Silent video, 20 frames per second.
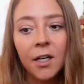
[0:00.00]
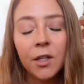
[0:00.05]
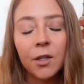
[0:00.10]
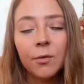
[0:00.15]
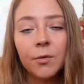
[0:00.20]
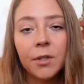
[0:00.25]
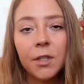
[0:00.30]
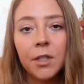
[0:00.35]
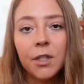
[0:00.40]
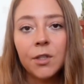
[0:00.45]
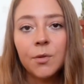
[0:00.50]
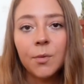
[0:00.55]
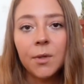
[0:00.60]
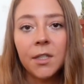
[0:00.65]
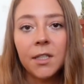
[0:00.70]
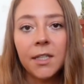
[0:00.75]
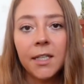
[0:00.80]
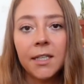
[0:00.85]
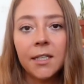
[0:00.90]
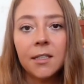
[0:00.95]
You really just
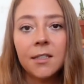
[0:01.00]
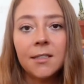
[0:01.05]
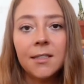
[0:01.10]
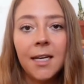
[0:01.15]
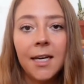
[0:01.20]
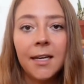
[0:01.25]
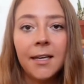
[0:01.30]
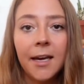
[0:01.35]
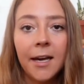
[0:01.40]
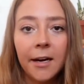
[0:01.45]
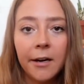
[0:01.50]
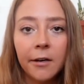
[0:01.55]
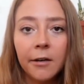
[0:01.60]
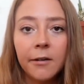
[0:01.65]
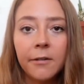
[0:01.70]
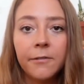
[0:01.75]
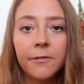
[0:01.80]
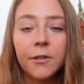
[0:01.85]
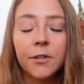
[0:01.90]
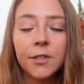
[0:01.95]
want to like take
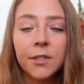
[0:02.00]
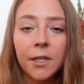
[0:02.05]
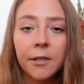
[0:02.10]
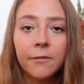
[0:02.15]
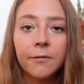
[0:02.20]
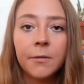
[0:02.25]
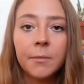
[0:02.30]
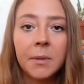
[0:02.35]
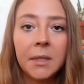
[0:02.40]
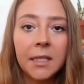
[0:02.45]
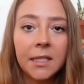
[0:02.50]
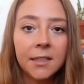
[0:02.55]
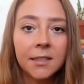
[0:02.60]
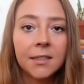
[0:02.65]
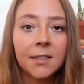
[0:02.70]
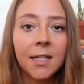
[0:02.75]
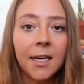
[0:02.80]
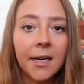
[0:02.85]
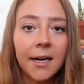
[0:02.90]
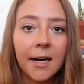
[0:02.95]
care of yourself from the
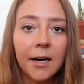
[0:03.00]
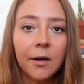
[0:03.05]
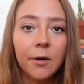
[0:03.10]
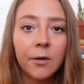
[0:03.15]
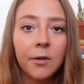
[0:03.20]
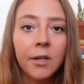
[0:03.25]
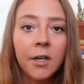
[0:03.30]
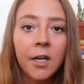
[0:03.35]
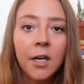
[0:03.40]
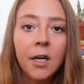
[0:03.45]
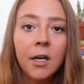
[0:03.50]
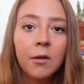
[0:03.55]
inside out.